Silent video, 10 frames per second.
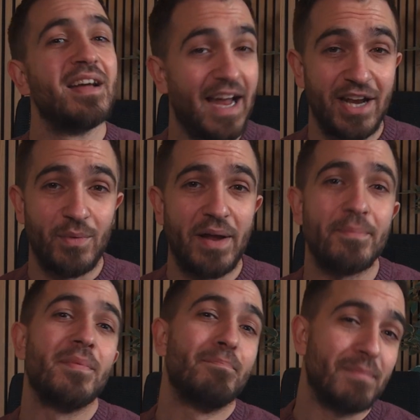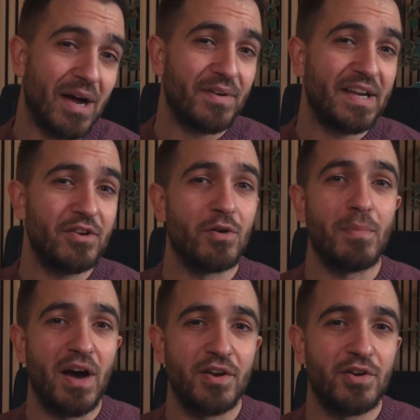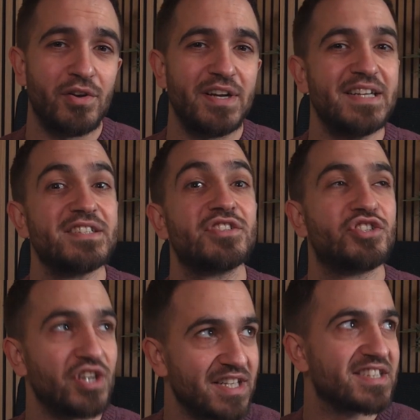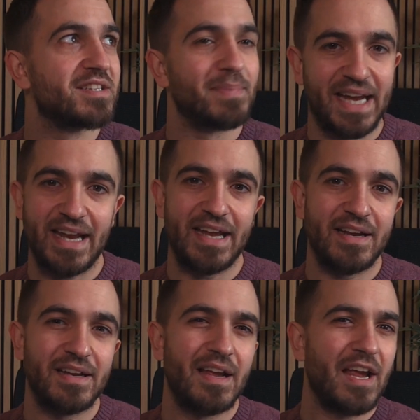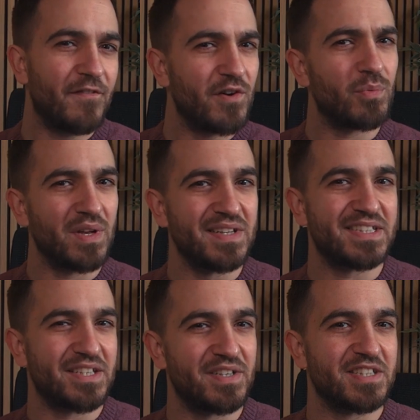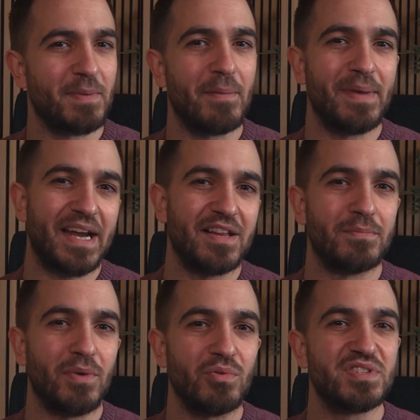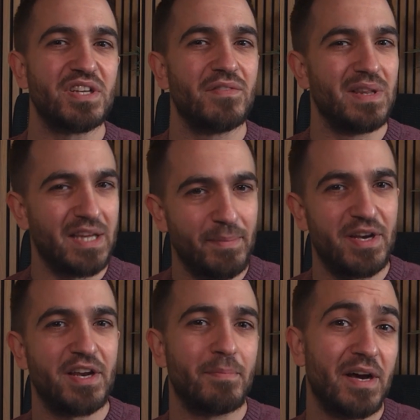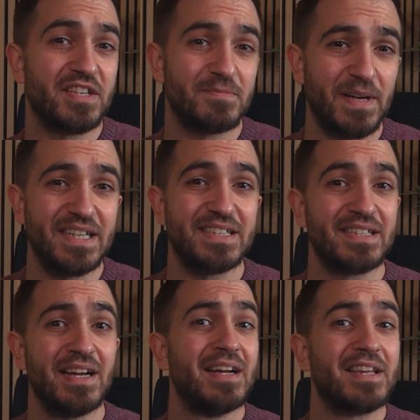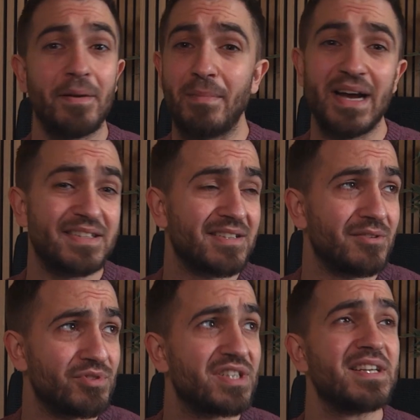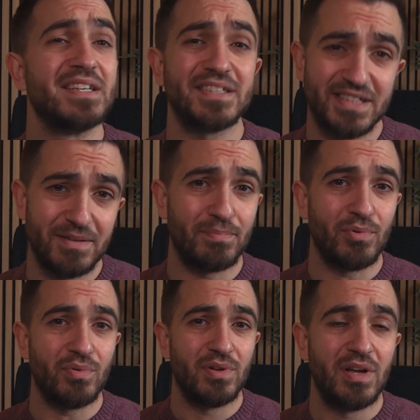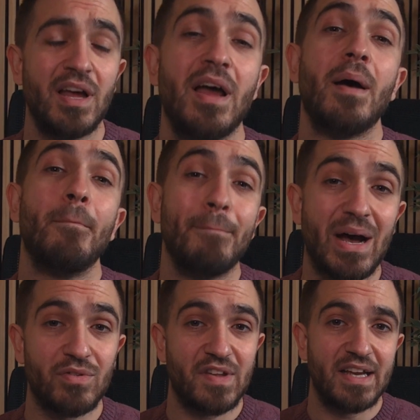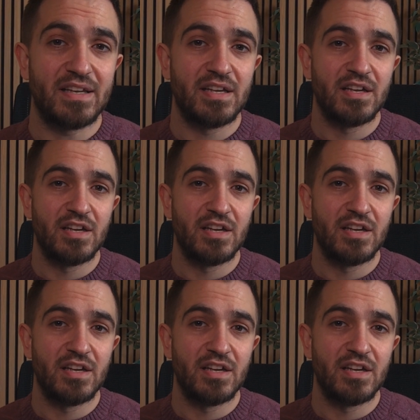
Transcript: Anyway, mounting your monitor is just the beginning. If you're really serious about making the most of a limited amount of space, then my solution is simple. Mount it.